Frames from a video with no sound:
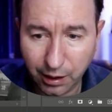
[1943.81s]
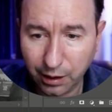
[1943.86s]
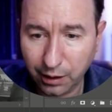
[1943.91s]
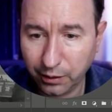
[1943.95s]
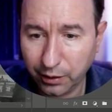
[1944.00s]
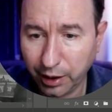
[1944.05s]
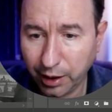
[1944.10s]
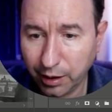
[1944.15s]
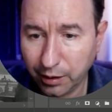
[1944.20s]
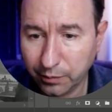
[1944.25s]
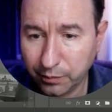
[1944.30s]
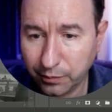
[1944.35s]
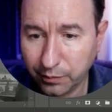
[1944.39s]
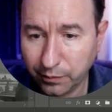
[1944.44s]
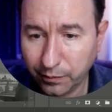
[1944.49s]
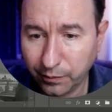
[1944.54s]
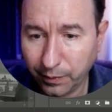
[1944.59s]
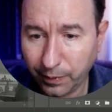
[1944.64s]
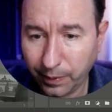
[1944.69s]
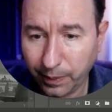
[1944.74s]
All right,
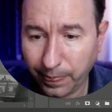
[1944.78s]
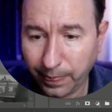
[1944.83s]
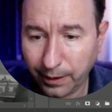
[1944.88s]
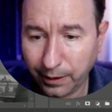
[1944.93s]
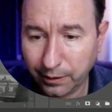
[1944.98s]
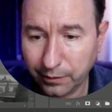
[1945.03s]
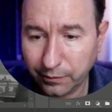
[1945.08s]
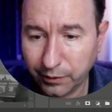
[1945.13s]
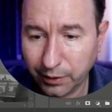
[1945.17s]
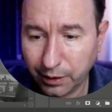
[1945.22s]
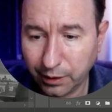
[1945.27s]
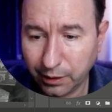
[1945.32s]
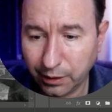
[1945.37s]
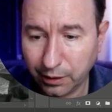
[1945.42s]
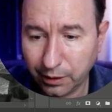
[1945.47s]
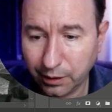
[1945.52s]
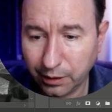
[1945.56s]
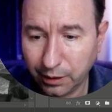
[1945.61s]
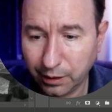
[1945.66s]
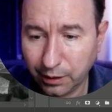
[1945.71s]

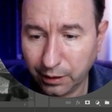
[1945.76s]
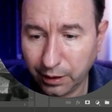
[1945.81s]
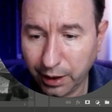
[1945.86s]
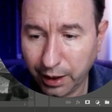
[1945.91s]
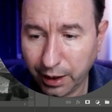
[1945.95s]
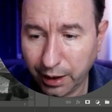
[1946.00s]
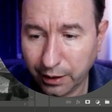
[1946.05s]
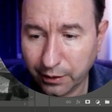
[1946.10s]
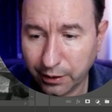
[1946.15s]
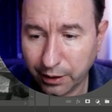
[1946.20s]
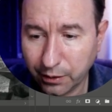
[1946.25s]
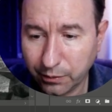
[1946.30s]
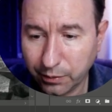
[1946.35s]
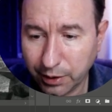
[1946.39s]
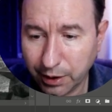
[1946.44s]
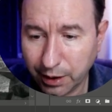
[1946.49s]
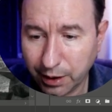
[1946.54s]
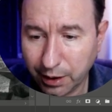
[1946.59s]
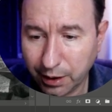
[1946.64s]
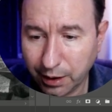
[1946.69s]
I think
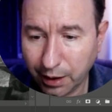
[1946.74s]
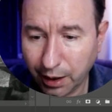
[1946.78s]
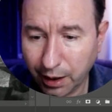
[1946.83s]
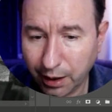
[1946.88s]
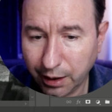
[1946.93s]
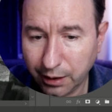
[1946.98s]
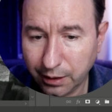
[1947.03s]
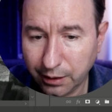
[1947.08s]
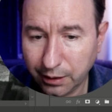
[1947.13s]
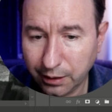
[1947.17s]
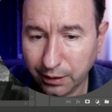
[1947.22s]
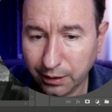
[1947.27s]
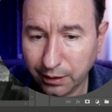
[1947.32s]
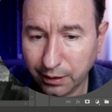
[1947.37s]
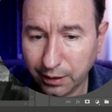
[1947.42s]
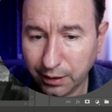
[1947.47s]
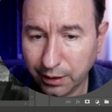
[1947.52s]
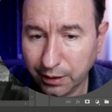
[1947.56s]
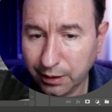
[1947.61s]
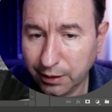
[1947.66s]
we got
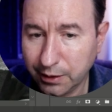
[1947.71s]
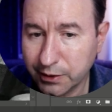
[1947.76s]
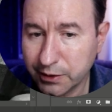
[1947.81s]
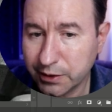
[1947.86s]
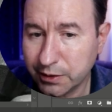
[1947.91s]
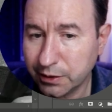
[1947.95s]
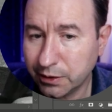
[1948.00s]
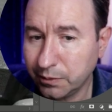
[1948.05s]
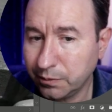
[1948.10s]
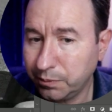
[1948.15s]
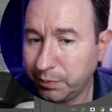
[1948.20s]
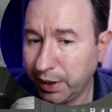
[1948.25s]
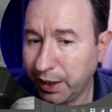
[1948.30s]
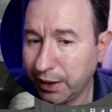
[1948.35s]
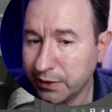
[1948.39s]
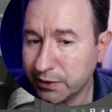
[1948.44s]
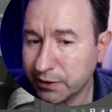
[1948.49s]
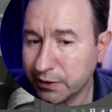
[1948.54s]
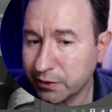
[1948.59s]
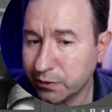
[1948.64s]
that as
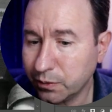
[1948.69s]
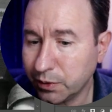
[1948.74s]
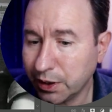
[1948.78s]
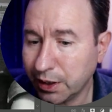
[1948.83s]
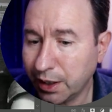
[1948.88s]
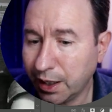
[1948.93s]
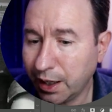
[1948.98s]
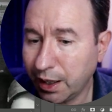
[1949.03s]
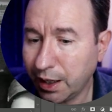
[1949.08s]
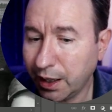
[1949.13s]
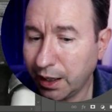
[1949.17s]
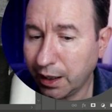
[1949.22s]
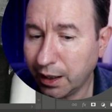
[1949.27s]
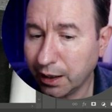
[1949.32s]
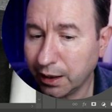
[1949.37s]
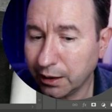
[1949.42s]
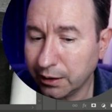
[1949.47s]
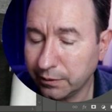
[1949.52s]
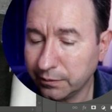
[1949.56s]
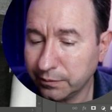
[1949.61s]
best as we
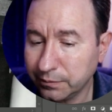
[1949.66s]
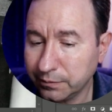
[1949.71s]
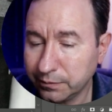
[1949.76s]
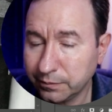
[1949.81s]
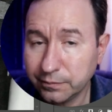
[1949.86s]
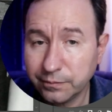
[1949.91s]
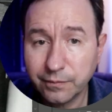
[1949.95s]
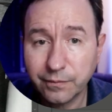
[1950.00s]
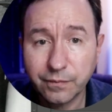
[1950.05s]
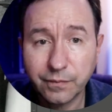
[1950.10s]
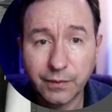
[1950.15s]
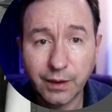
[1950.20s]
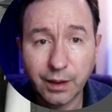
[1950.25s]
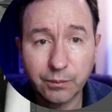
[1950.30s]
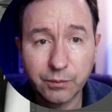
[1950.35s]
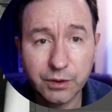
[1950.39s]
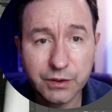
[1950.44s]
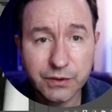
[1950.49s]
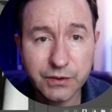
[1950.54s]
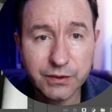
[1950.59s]
can.
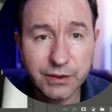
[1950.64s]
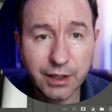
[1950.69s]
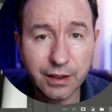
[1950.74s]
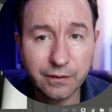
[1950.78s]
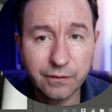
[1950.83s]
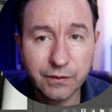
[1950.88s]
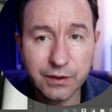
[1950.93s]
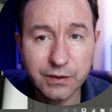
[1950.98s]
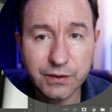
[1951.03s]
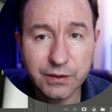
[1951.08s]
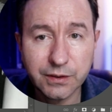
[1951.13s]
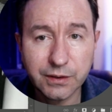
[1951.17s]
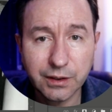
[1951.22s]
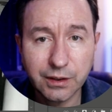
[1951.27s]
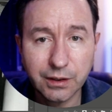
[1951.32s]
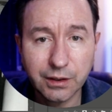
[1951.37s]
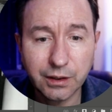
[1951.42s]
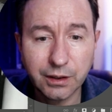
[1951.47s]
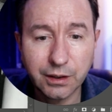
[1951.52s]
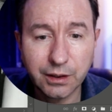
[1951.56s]
I'm going to save this
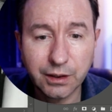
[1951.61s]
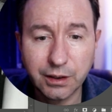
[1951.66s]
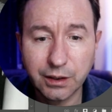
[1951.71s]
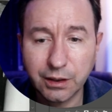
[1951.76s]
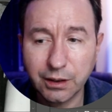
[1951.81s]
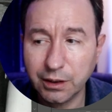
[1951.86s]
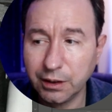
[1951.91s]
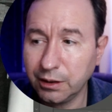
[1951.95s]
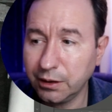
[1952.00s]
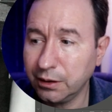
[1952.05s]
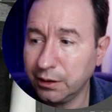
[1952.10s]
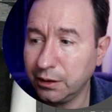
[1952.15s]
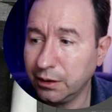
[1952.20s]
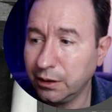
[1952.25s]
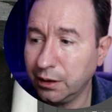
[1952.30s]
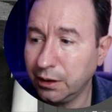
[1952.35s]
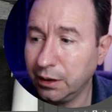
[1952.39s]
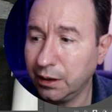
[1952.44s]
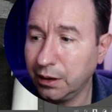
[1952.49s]
again.